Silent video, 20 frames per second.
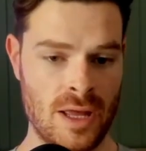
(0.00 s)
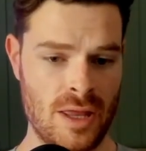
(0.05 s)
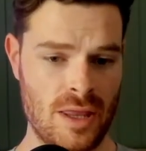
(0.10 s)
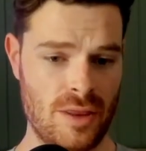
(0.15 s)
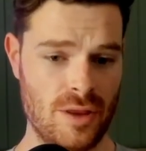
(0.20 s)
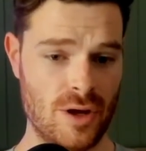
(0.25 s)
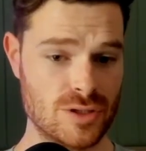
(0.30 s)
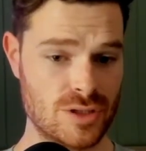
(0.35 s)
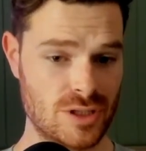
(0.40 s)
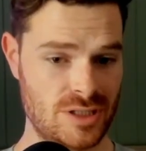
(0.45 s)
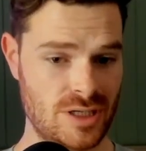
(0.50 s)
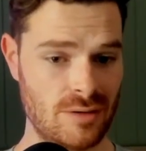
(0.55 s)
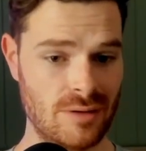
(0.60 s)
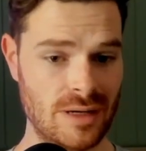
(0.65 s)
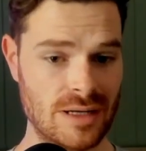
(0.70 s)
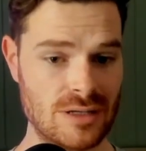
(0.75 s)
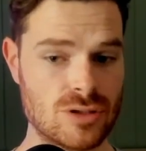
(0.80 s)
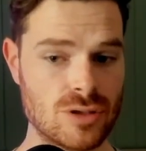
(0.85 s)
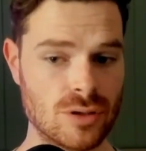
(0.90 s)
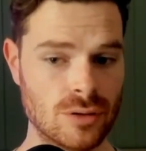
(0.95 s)
Those are
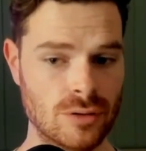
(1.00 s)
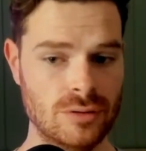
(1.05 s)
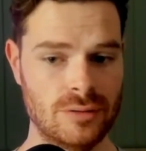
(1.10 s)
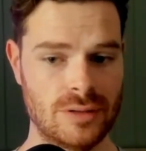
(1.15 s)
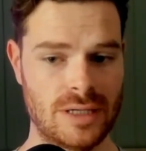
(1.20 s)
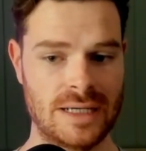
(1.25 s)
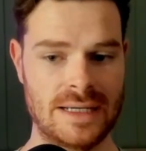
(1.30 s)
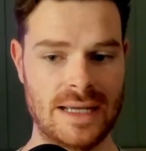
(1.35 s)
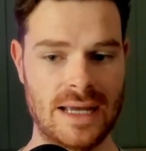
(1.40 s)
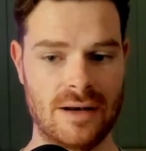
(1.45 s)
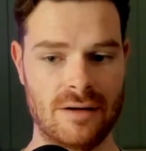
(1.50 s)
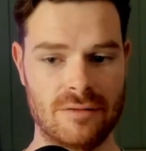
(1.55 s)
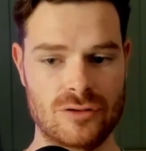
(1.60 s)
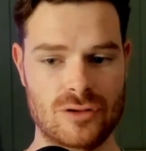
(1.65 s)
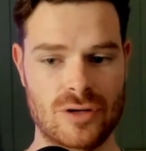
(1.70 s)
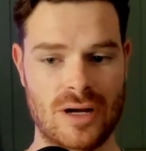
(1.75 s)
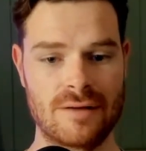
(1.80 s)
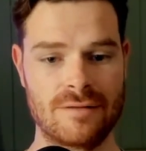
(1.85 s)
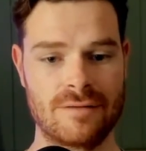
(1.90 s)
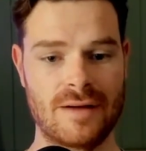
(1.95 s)
generally 2. Again,
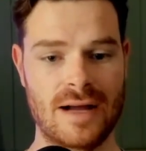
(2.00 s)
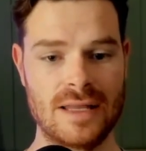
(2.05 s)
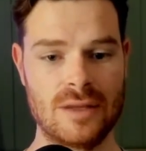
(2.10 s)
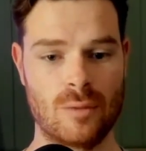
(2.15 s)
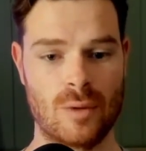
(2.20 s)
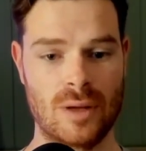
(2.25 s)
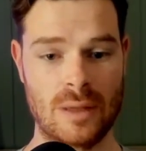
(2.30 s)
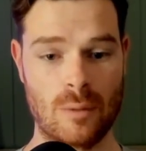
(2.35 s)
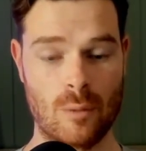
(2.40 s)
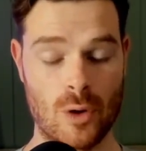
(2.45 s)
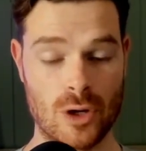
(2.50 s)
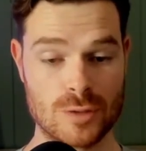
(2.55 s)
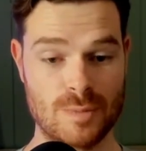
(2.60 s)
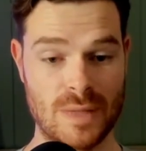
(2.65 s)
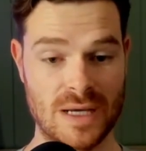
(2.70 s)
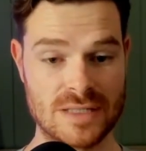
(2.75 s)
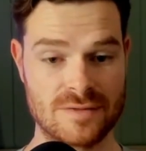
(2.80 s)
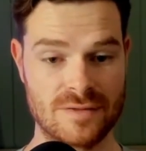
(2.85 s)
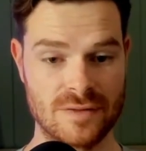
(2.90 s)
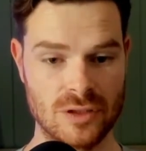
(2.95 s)
trying to find the one that works
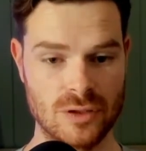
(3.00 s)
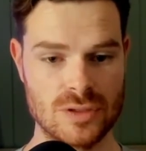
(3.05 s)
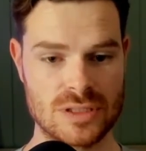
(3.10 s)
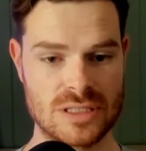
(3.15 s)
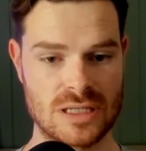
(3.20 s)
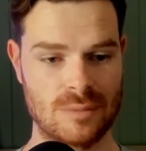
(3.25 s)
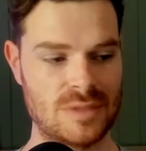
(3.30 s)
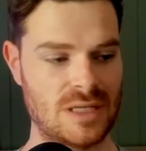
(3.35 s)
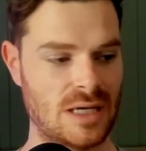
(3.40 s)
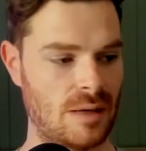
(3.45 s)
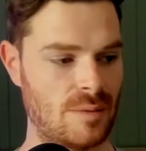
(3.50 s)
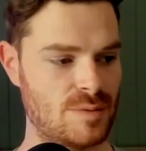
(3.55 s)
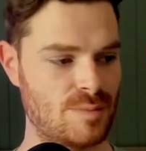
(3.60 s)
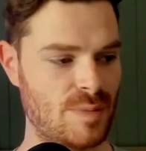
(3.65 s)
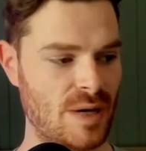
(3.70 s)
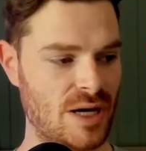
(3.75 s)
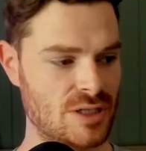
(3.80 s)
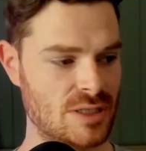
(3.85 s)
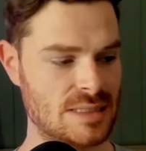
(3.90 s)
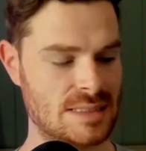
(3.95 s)
best for you. Sometimes
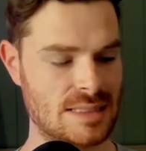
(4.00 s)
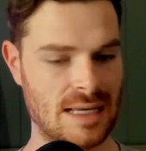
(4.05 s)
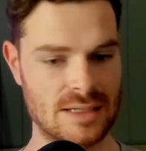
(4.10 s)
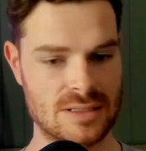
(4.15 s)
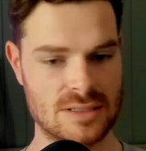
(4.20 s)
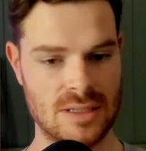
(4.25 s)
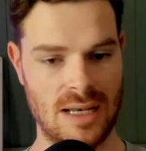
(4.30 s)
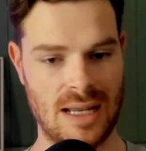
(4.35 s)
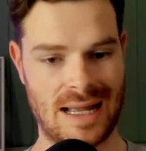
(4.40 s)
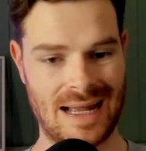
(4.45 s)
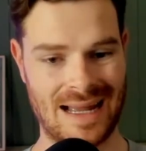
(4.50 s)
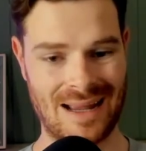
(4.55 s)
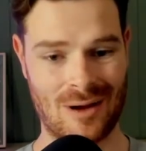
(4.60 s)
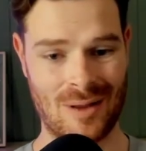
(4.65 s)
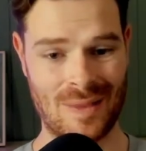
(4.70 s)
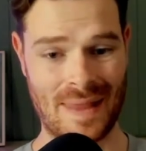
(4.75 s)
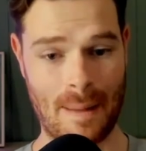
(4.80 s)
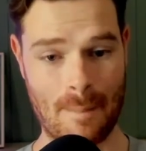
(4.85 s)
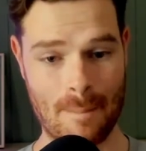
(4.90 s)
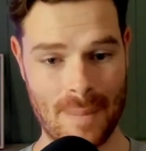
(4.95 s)
patients like to lie
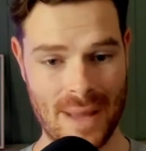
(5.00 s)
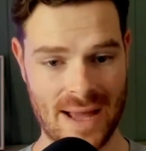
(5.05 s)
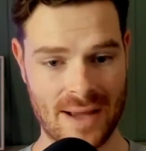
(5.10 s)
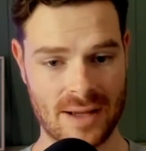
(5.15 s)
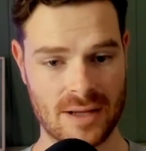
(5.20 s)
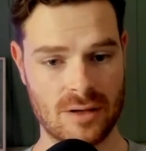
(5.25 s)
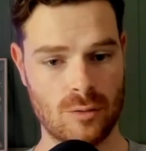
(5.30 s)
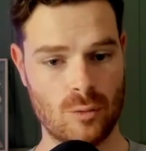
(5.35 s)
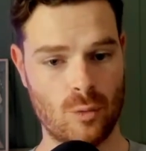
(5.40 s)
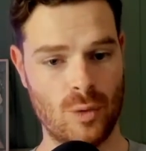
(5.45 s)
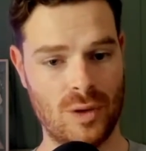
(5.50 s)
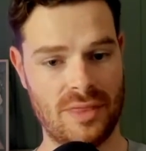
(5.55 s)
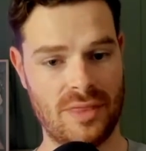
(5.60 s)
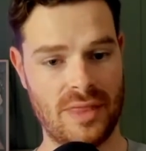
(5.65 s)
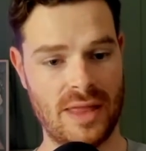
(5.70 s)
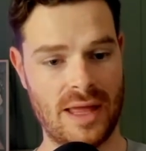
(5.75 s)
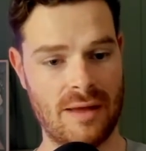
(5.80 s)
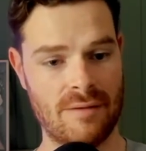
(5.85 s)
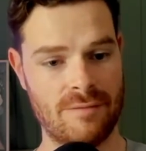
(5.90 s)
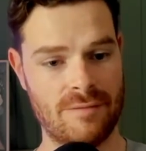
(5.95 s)
on their back with
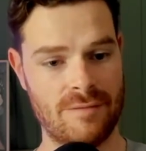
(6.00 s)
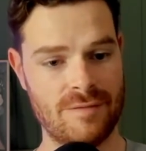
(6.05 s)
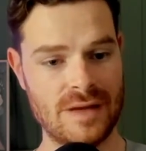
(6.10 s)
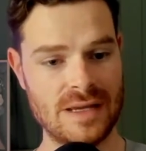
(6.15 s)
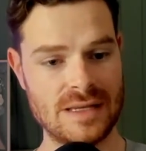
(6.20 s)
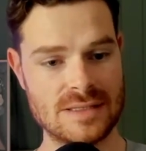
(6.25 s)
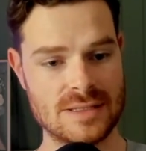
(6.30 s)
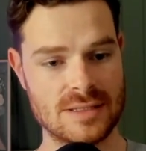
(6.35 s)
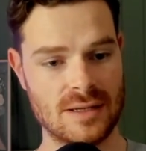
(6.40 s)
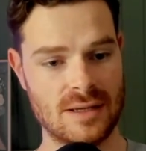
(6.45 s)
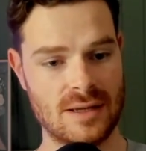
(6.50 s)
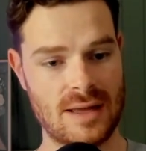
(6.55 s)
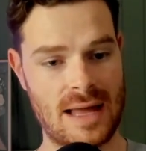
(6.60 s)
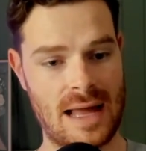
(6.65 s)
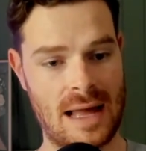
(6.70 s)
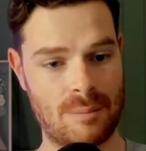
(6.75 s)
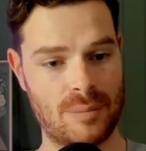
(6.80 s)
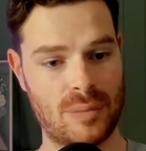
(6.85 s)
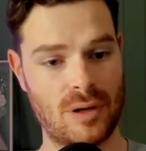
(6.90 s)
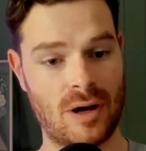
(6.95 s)
their feet
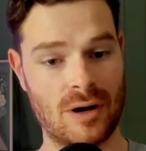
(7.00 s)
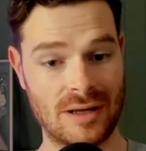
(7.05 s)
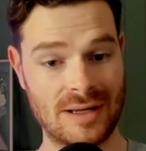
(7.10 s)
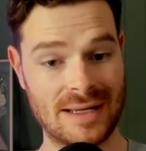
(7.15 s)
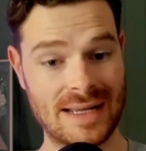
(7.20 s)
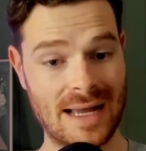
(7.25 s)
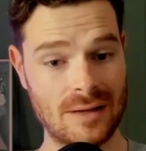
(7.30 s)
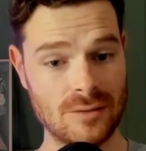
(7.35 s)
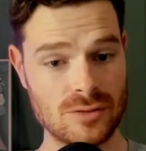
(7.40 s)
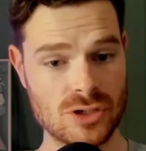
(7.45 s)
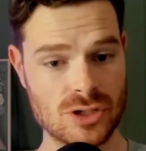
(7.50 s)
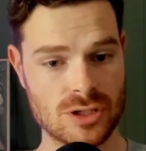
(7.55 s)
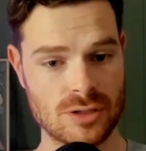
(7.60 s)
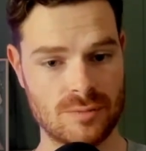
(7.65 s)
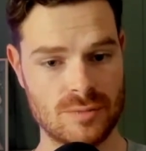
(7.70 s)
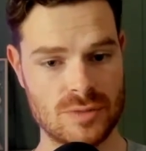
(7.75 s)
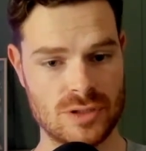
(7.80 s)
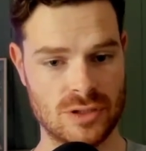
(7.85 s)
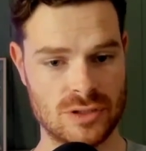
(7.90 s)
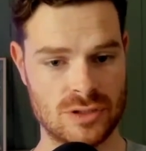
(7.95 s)
up on a couch,
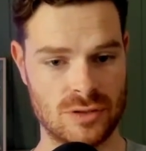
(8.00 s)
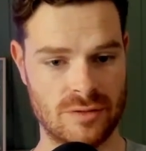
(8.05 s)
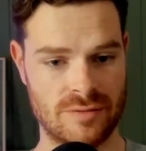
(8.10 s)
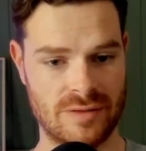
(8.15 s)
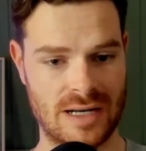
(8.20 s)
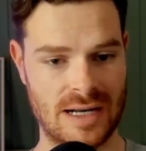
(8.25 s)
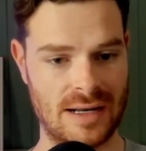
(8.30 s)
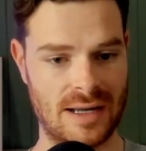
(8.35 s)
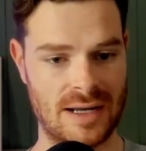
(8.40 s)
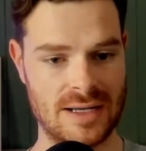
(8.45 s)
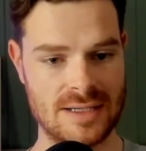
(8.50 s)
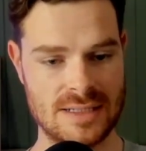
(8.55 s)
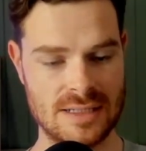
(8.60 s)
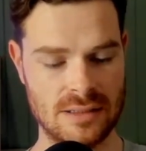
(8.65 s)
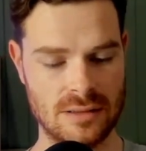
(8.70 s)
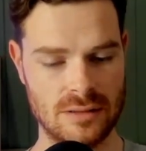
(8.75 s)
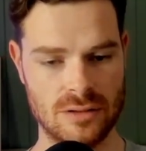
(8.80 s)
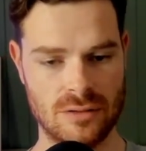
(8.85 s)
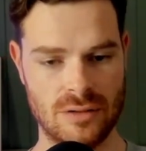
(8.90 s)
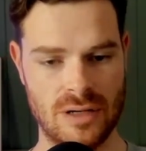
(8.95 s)
so sort of at a
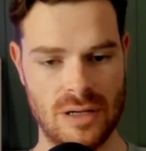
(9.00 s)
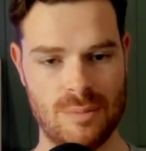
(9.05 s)
90-degree